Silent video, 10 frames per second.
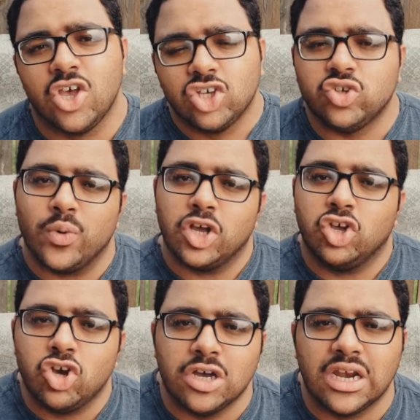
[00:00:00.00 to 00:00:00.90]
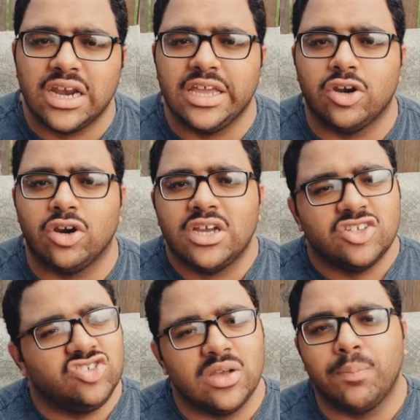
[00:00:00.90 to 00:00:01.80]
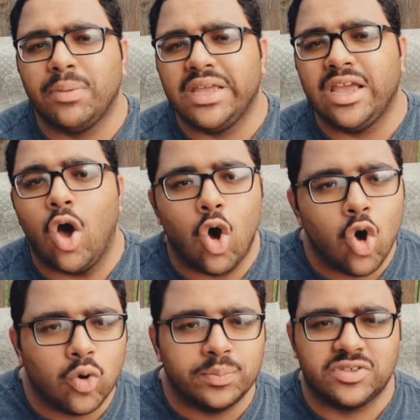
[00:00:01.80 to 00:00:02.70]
So a good leader simply hopes.